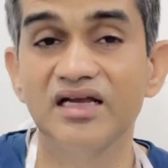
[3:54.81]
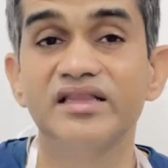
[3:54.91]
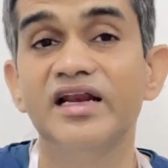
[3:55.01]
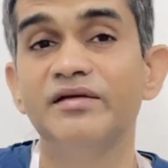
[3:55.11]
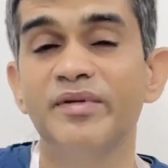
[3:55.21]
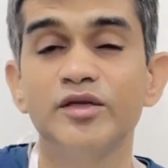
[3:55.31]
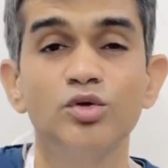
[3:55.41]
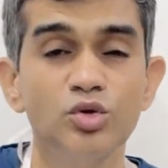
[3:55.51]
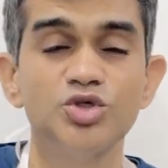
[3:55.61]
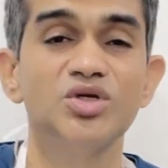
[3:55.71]
then it might
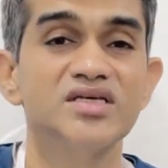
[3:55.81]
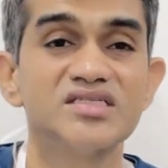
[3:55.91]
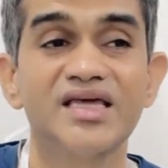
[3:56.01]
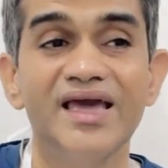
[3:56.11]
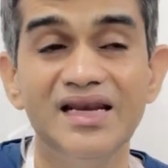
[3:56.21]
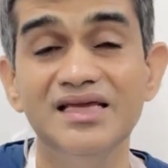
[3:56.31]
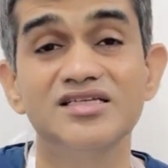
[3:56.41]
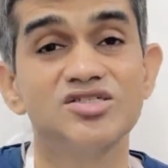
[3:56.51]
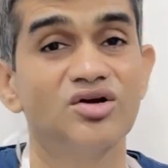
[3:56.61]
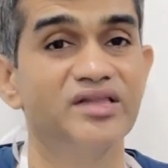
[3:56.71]
usually, scaling
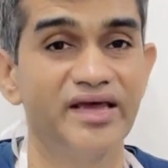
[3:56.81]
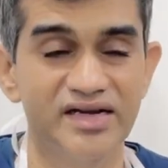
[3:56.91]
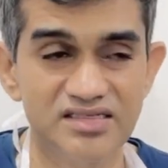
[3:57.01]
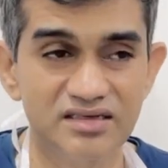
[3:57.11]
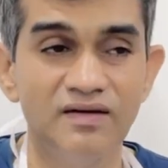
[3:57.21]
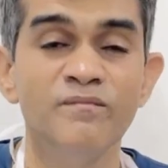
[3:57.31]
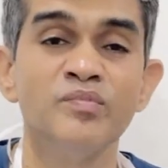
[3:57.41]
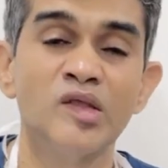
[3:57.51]
is not the answer.